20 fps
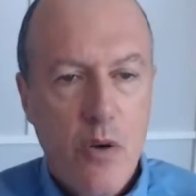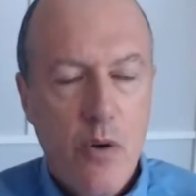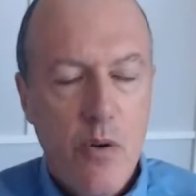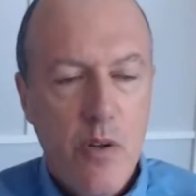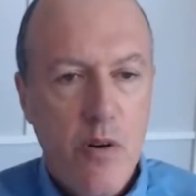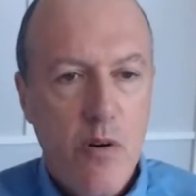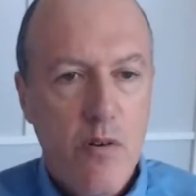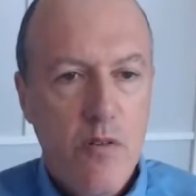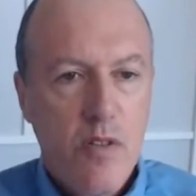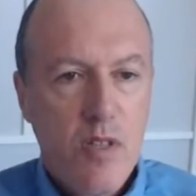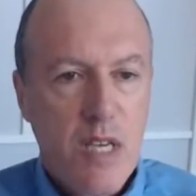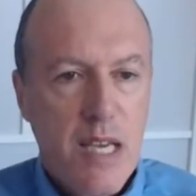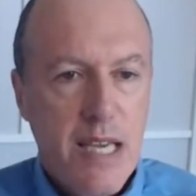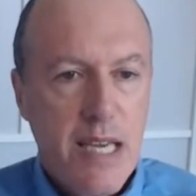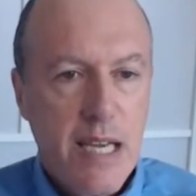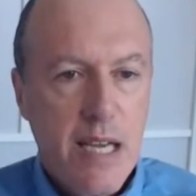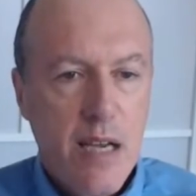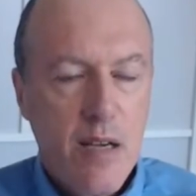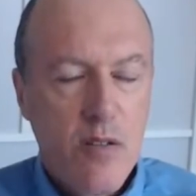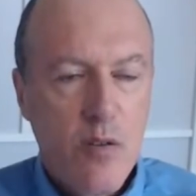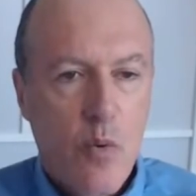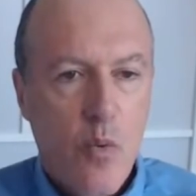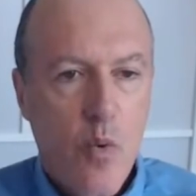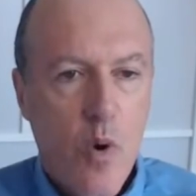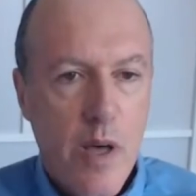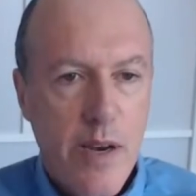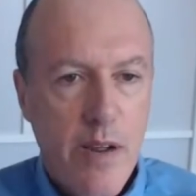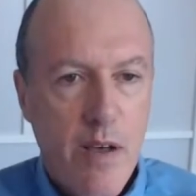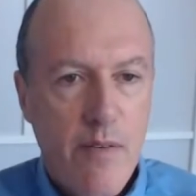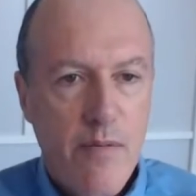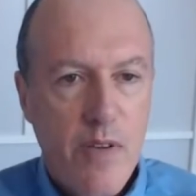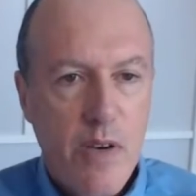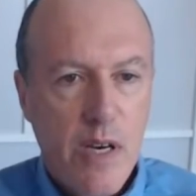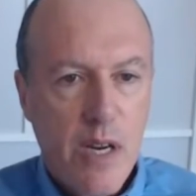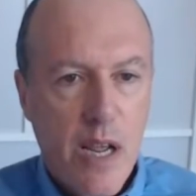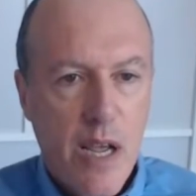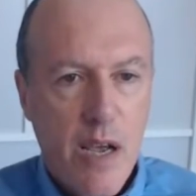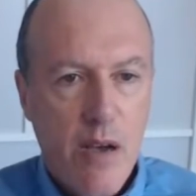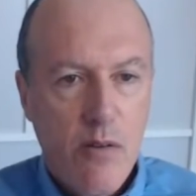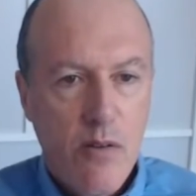who you're seeing as a one-of
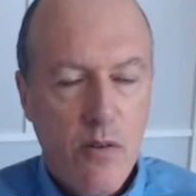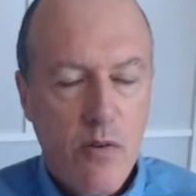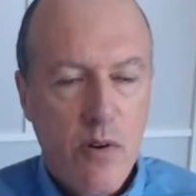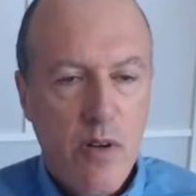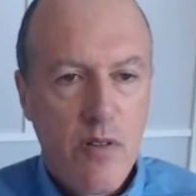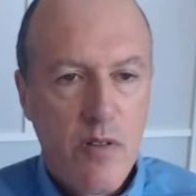encounter